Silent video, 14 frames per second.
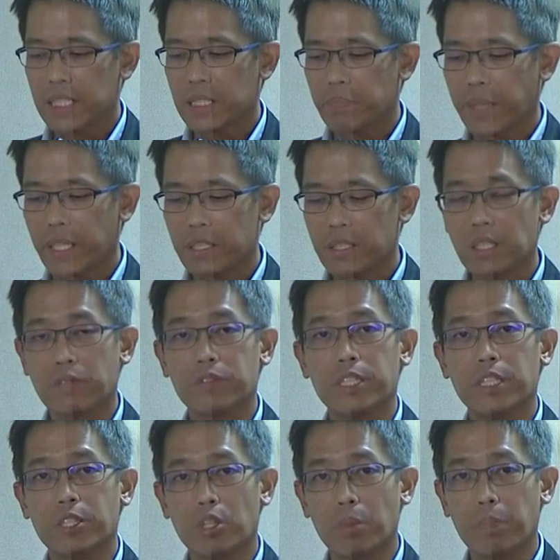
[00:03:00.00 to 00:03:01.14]
expansion of
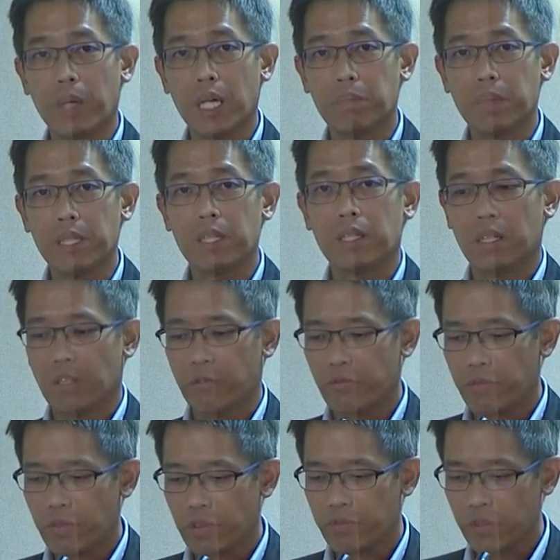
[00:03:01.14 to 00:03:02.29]
zero-payment
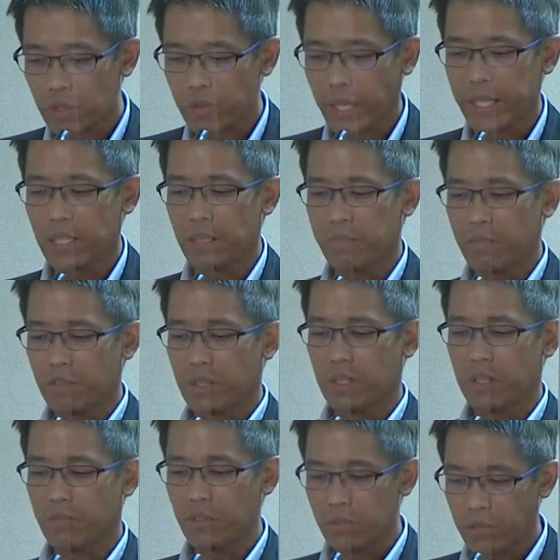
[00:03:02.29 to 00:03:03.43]
full riders
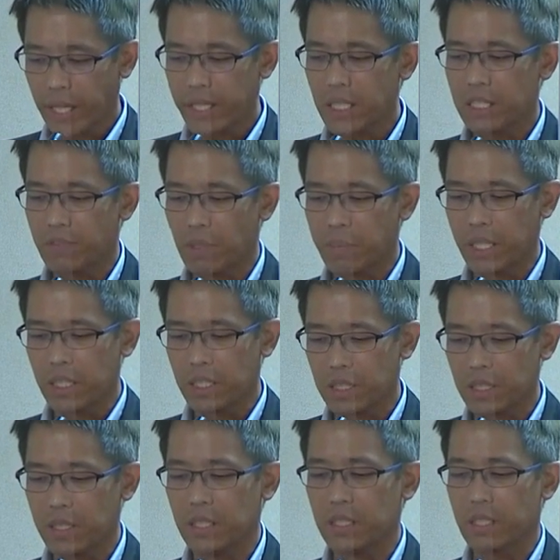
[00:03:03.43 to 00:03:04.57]
for
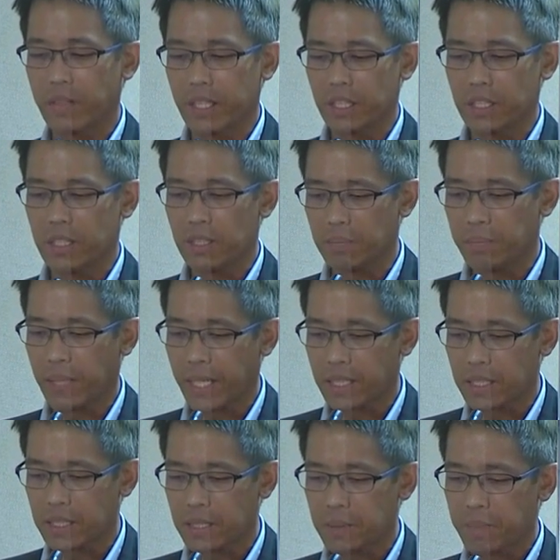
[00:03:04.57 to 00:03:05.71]
MediShield Integrated Shield
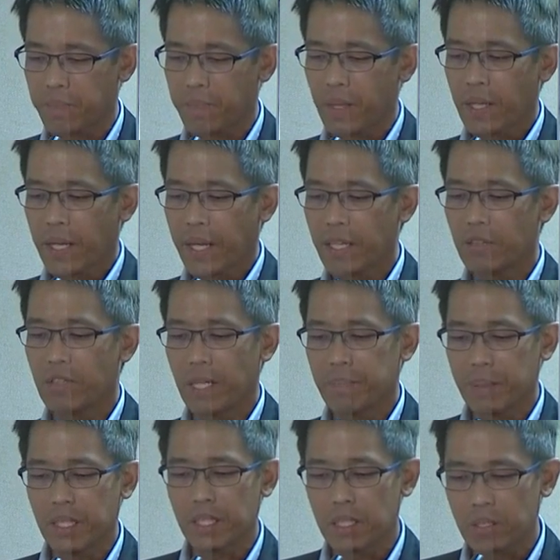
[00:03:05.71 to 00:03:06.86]
plans, and a
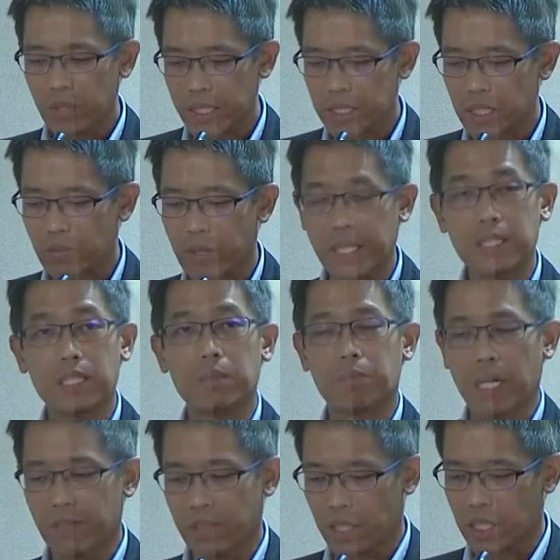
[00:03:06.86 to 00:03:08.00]
rapid increase in rents in
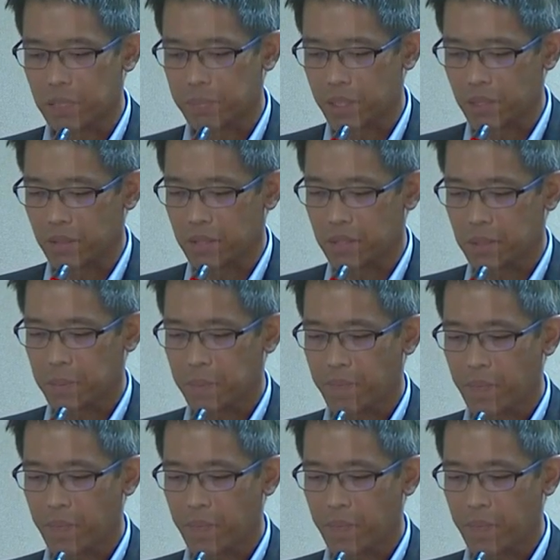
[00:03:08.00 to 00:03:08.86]
private hospitals.